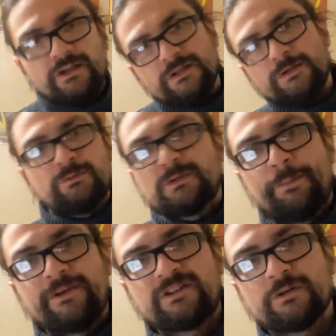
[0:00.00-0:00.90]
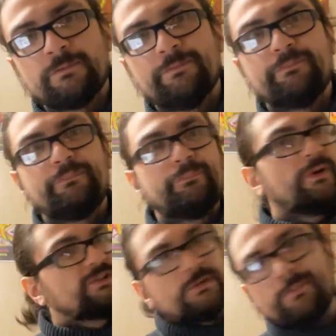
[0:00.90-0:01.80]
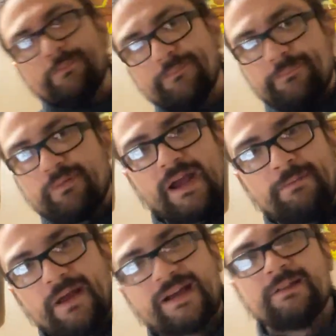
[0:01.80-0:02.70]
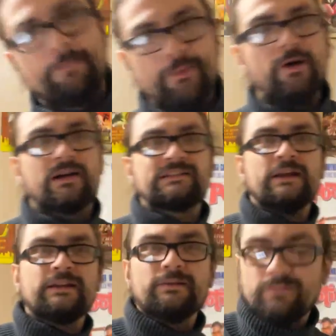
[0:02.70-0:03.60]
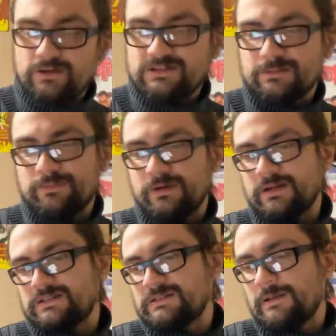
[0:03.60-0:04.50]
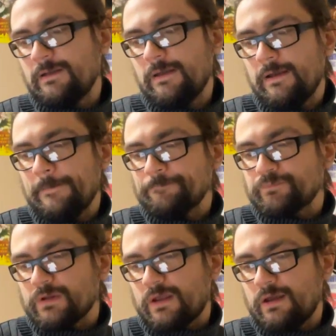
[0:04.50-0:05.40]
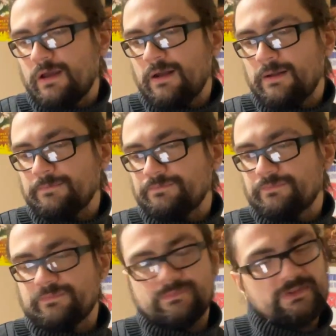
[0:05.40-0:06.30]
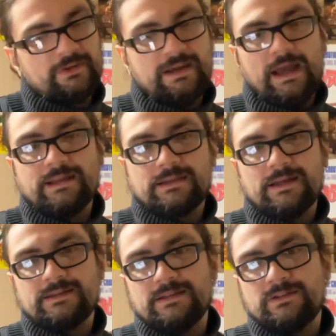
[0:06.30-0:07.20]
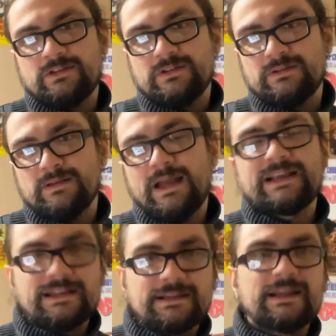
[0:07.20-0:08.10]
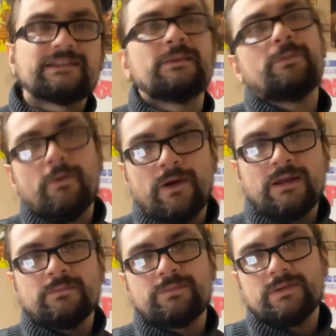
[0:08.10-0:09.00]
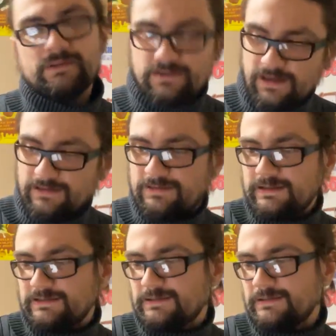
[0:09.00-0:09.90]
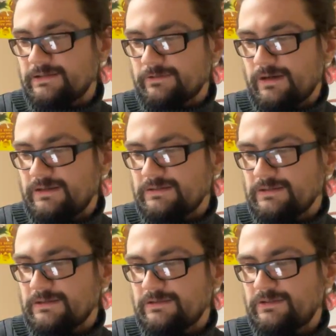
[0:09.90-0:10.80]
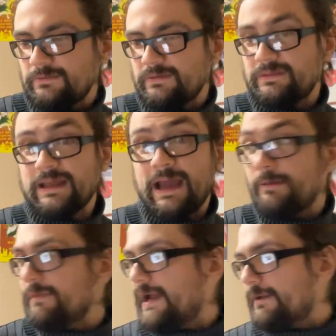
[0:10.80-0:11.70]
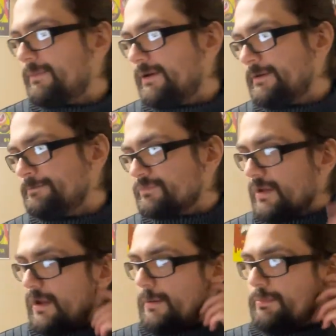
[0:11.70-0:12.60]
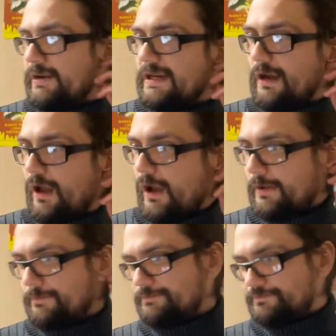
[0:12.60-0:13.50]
You put your brain back in the books, not in the music books. So yeah, I thought that I get that that's the point, but I think it's a little crazy that she was that mad about it. Bring it on.